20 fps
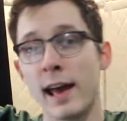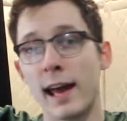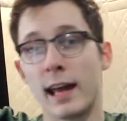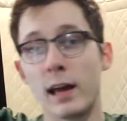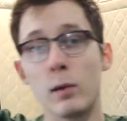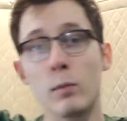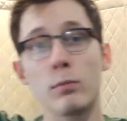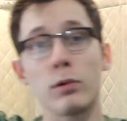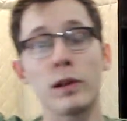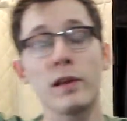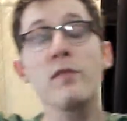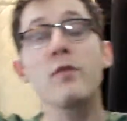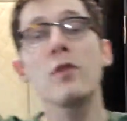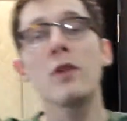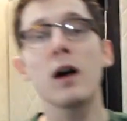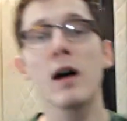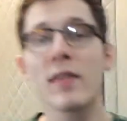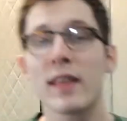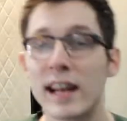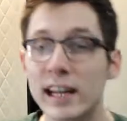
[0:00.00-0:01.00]
And believe it or
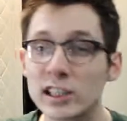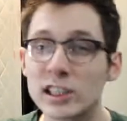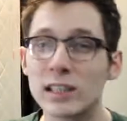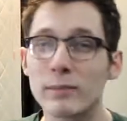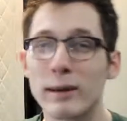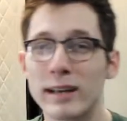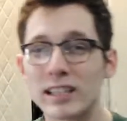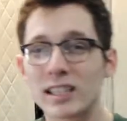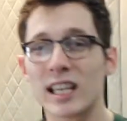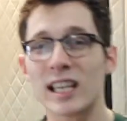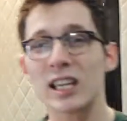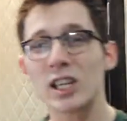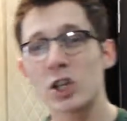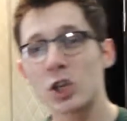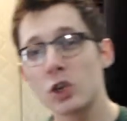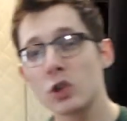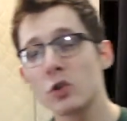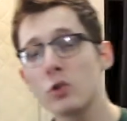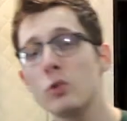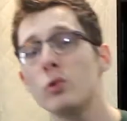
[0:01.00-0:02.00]
not, that actually makes a
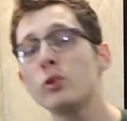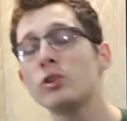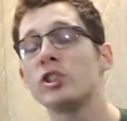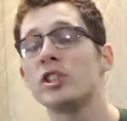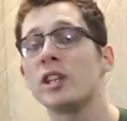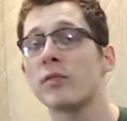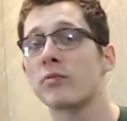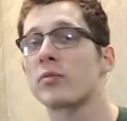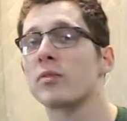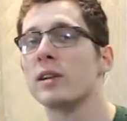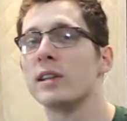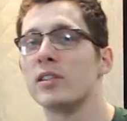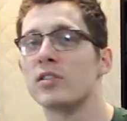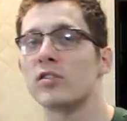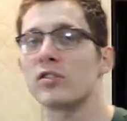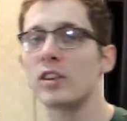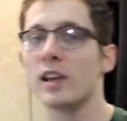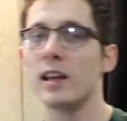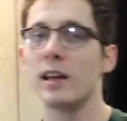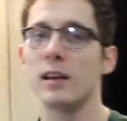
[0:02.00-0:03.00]
huge
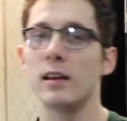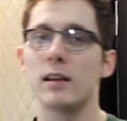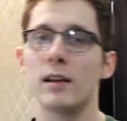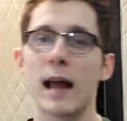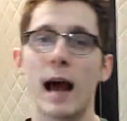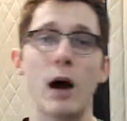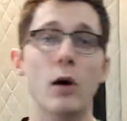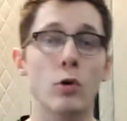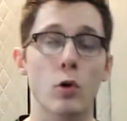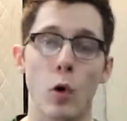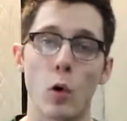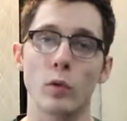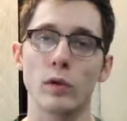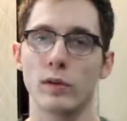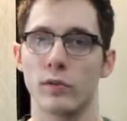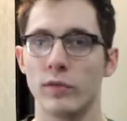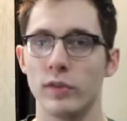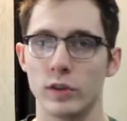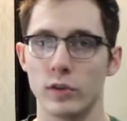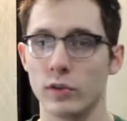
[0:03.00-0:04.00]
difference in how cold
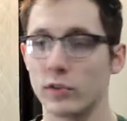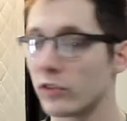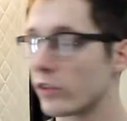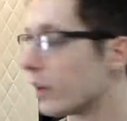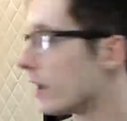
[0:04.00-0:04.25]
it feels.